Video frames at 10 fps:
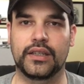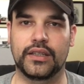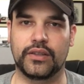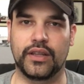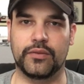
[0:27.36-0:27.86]

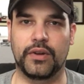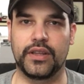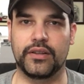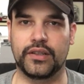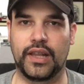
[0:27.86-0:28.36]
so that's why
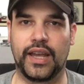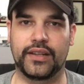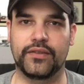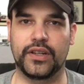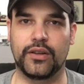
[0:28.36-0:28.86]
there's a lack
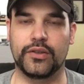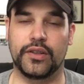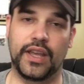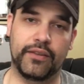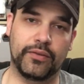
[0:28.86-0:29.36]
of videos
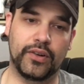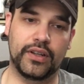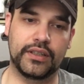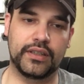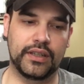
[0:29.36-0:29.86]
on that
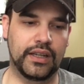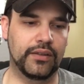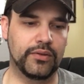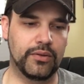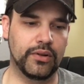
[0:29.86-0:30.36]
front, and
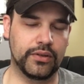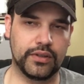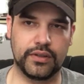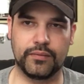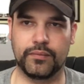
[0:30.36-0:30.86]
of
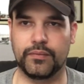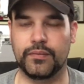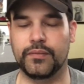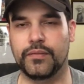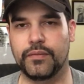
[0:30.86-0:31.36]
course
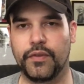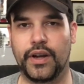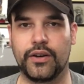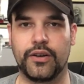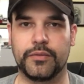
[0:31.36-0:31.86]

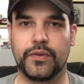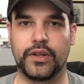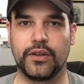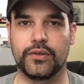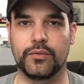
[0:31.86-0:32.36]
firearms
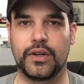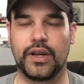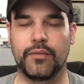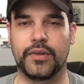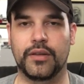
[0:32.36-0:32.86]
videos as well.
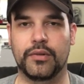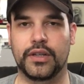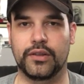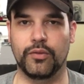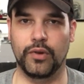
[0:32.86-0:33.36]
Haven't been able to
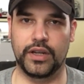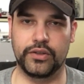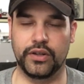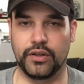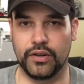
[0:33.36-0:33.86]
get to the range
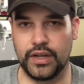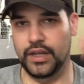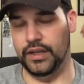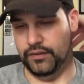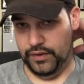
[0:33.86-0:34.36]
here
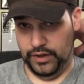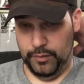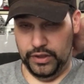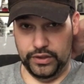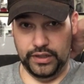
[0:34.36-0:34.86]
very
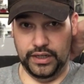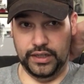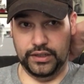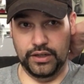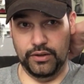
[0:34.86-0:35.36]
much. I did get
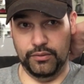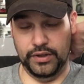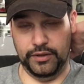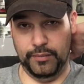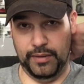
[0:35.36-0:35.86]
to go
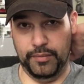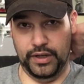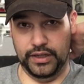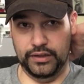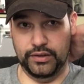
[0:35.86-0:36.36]
with my
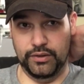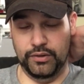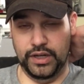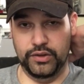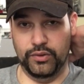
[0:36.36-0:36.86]
buddy to
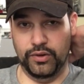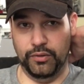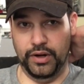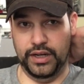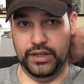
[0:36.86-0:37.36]
an
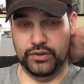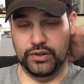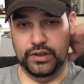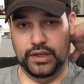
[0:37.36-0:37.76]
indoor range